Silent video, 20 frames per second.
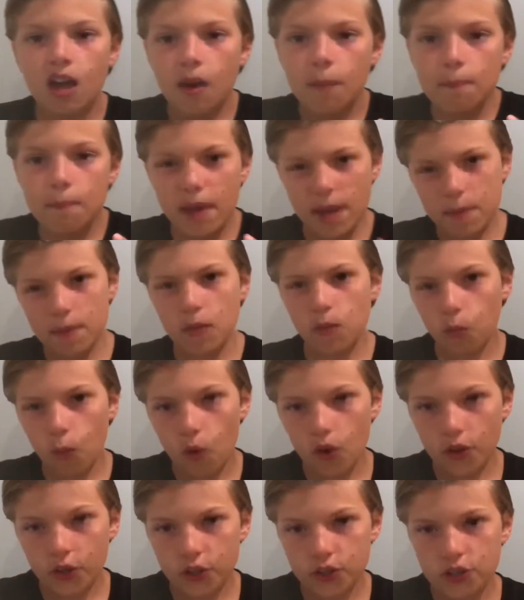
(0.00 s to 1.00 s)
maybe
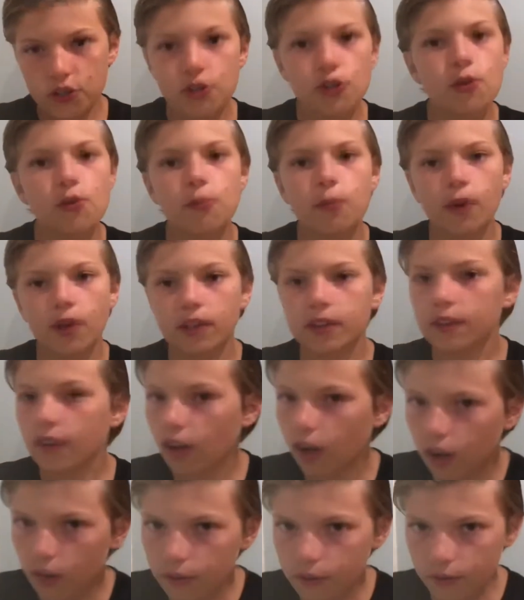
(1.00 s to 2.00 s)
1 or 2, but
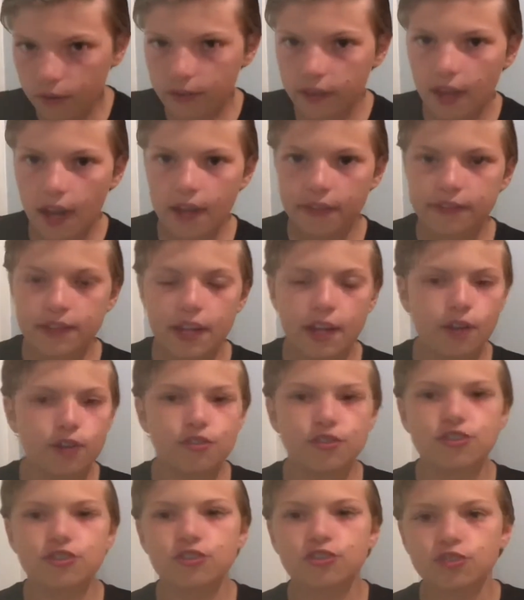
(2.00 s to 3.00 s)
other than that, they are
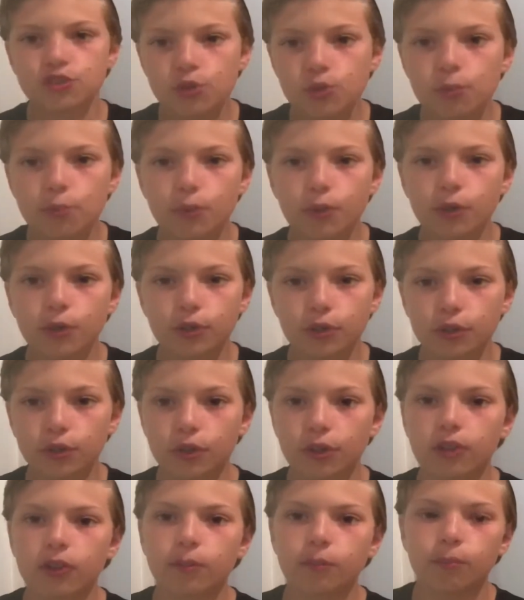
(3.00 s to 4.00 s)
super
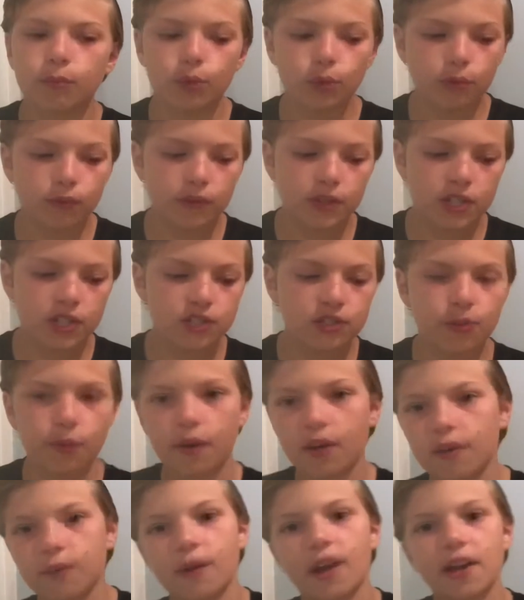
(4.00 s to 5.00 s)
good movies, so we're
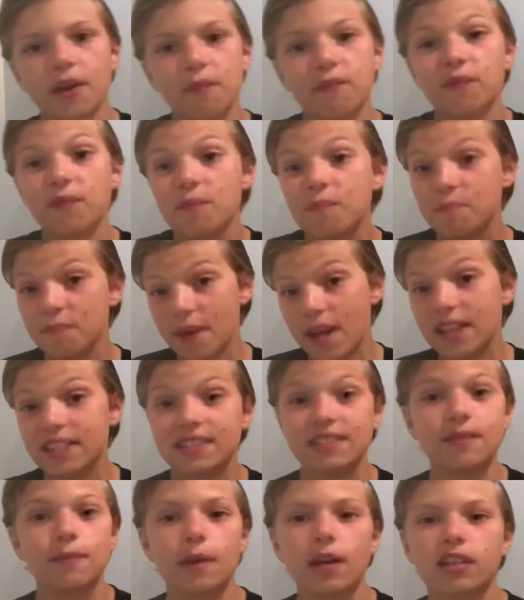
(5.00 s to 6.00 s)
going to rank them from
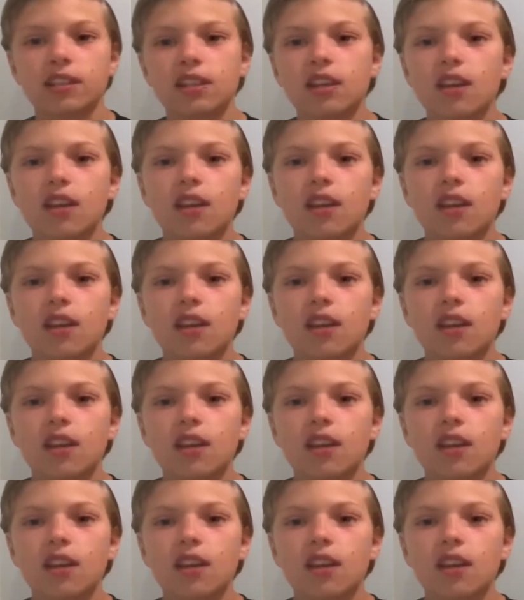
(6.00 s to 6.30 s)
best to best.